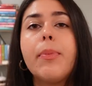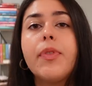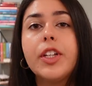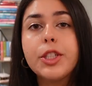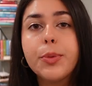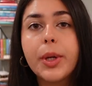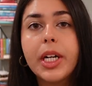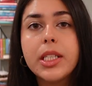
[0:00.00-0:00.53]

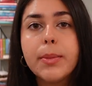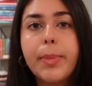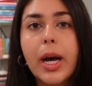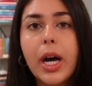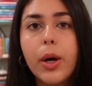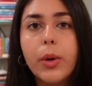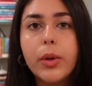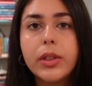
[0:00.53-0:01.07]
This one is
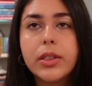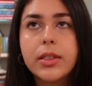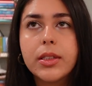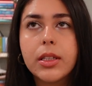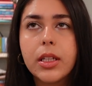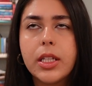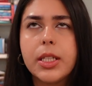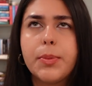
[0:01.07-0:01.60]
about
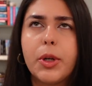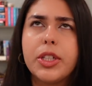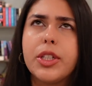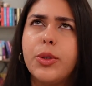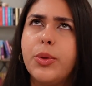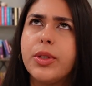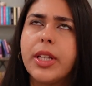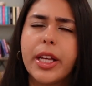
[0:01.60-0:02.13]
this
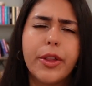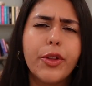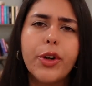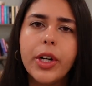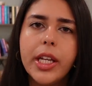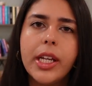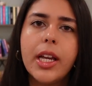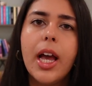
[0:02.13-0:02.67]
person who's like
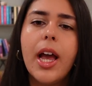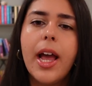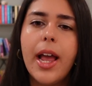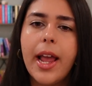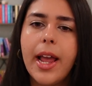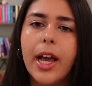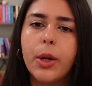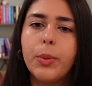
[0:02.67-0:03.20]
30.
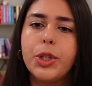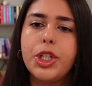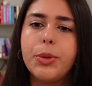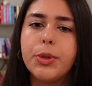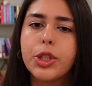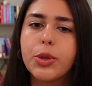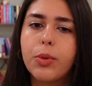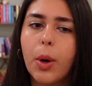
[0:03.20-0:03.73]
And when she
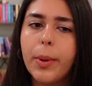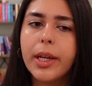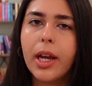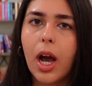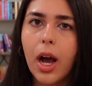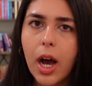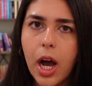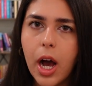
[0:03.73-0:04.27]
was
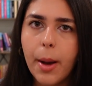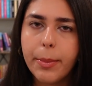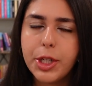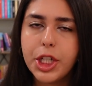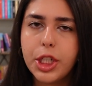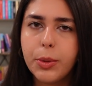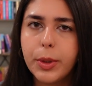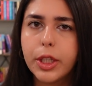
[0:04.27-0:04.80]
growing up,
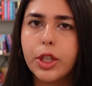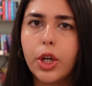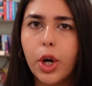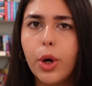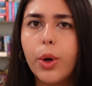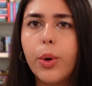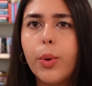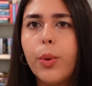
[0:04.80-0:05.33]
she would
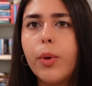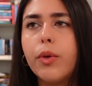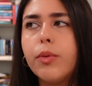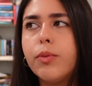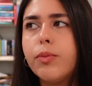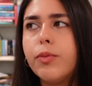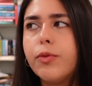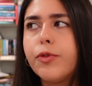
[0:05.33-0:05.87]
go
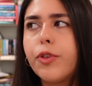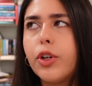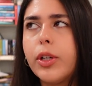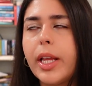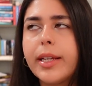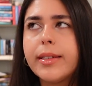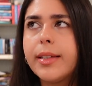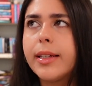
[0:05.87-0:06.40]
for
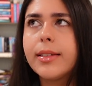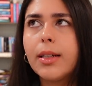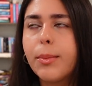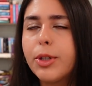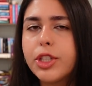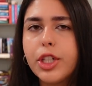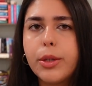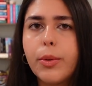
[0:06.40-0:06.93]
like 6
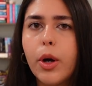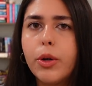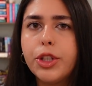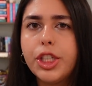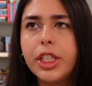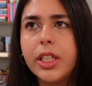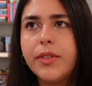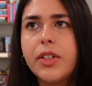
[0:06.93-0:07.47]
summers in a row.
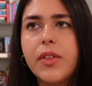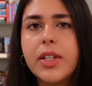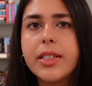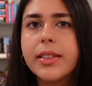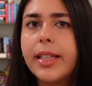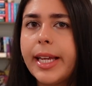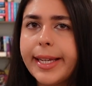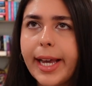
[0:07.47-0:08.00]
She lived in
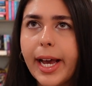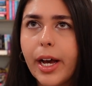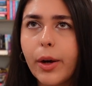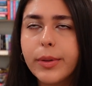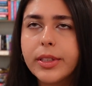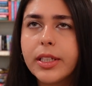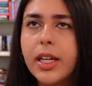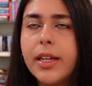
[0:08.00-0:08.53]
this lake
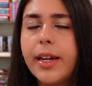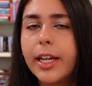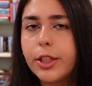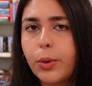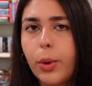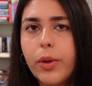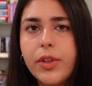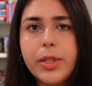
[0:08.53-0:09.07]
house
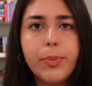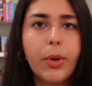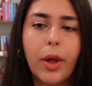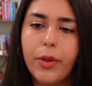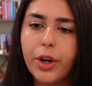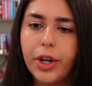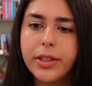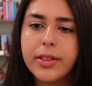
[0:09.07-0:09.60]
next door to these
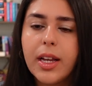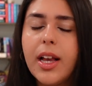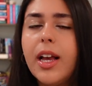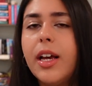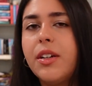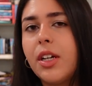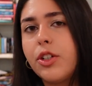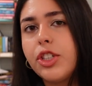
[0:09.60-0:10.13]
brothers.
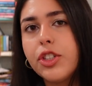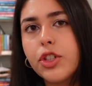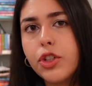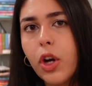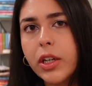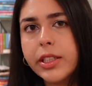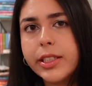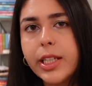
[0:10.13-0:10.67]
Now she
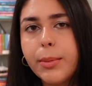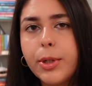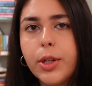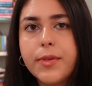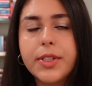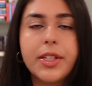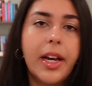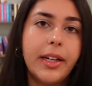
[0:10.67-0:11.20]
hasn't talked to them in
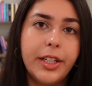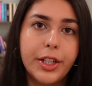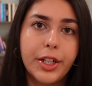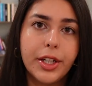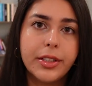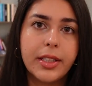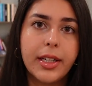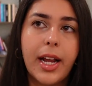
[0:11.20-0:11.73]
over 10
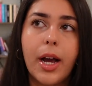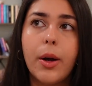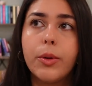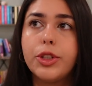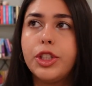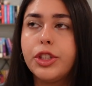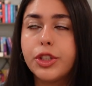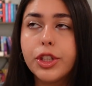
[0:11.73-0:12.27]
years. And
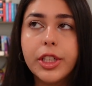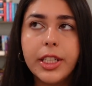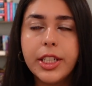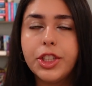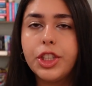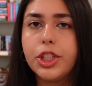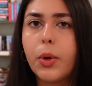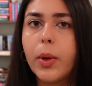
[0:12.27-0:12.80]
now she's 30
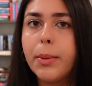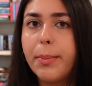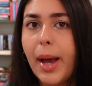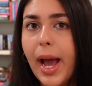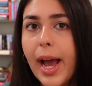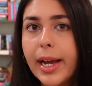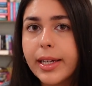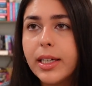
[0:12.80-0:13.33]
and she's going
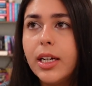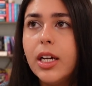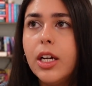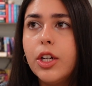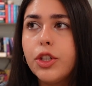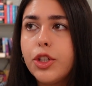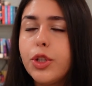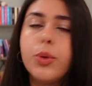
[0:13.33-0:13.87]
back
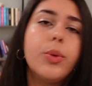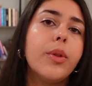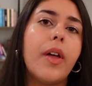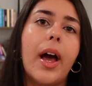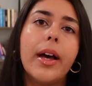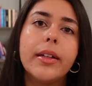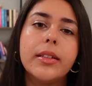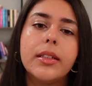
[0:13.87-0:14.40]
to
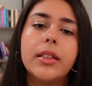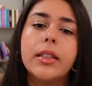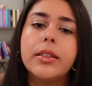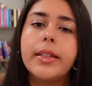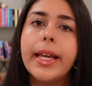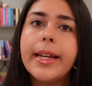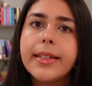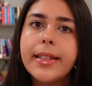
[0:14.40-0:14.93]
that
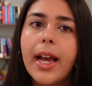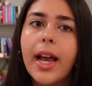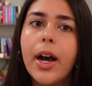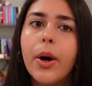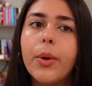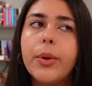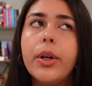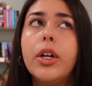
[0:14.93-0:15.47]
lake
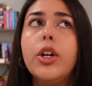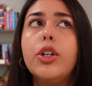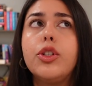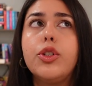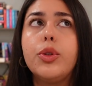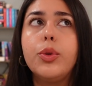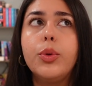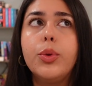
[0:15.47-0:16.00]
town
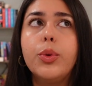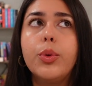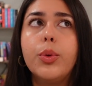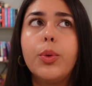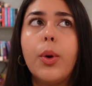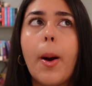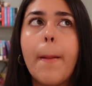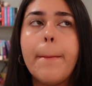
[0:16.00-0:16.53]

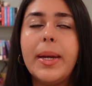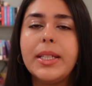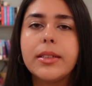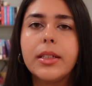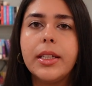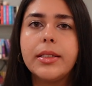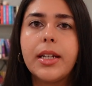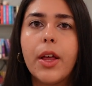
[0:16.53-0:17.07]
to
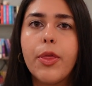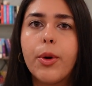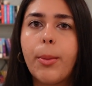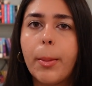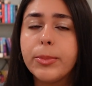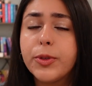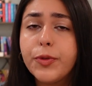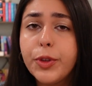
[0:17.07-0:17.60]
basically attend their
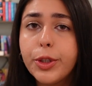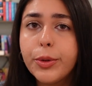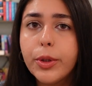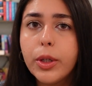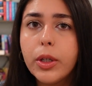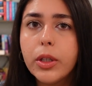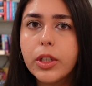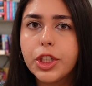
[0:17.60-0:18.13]
mom's
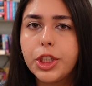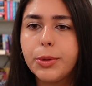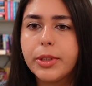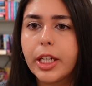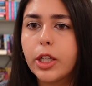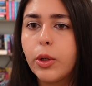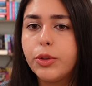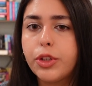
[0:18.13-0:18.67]
funeral because she was
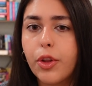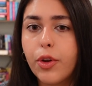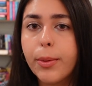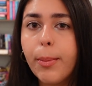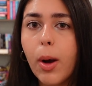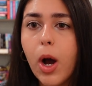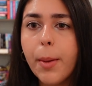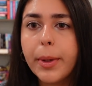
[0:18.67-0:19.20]
like close to their
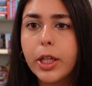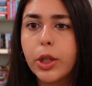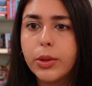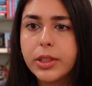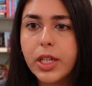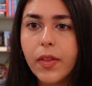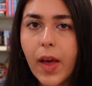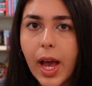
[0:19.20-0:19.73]
mom and
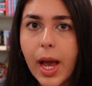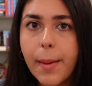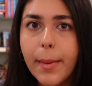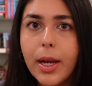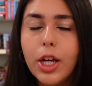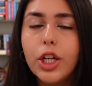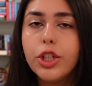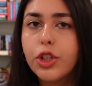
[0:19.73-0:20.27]
close to
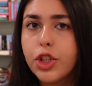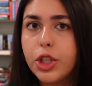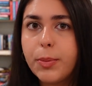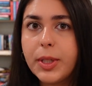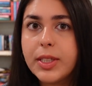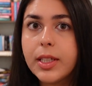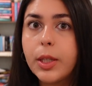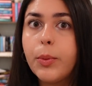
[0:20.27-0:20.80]
them. So she's
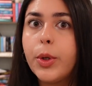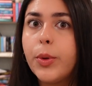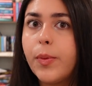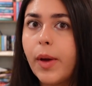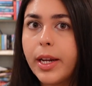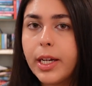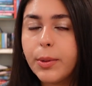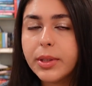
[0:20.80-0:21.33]
basically
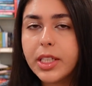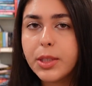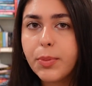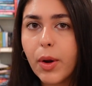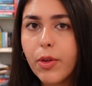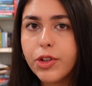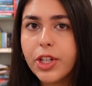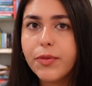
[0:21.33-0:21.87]
reuniting with these
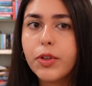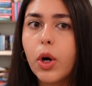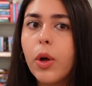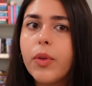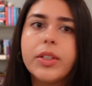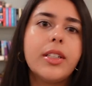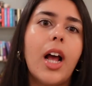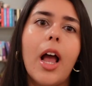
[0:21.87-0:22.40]
brothers after all
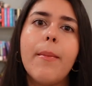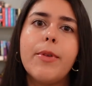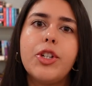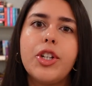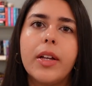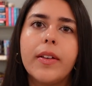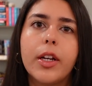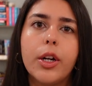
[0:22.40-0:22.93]
this time, and
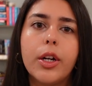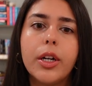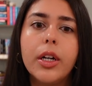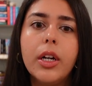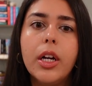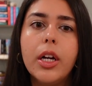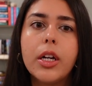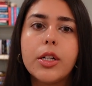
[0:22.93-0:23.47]
she had like a
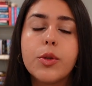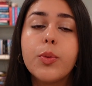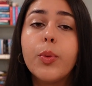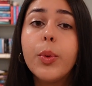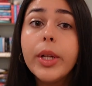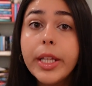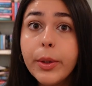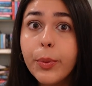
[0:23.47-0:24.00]

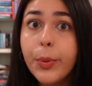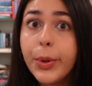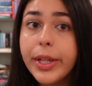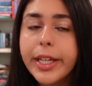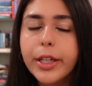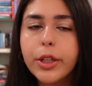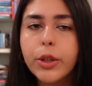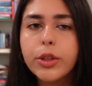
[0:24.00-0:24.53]
really,
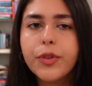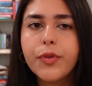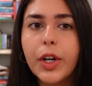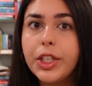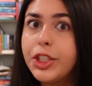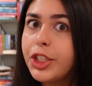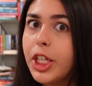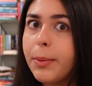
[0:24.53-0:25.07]
really close
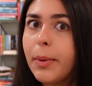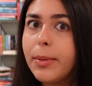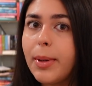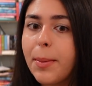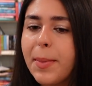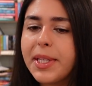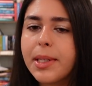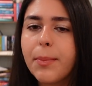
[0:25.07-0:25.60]
friendship and
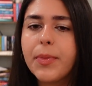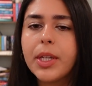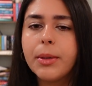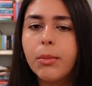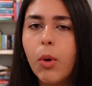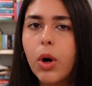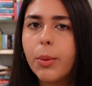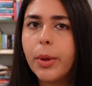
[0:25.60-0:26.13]
maybe
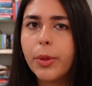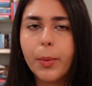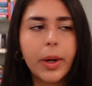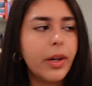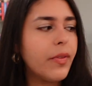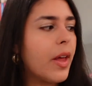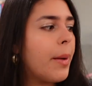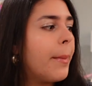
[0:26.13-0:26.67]
something more with
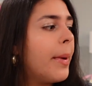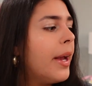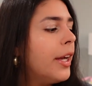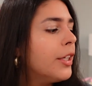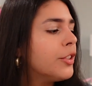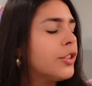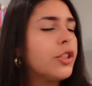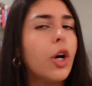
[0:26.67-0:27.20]
one of them.
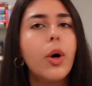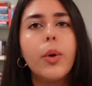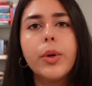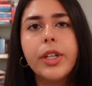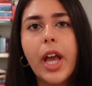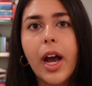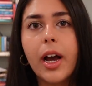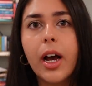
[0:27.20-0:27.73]
So
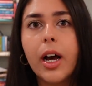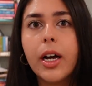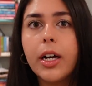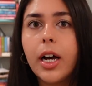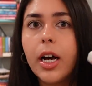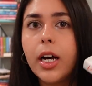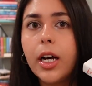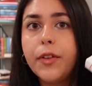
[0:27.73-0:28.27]
yeah,
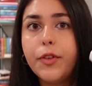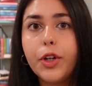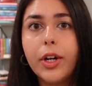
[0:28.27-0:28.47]
if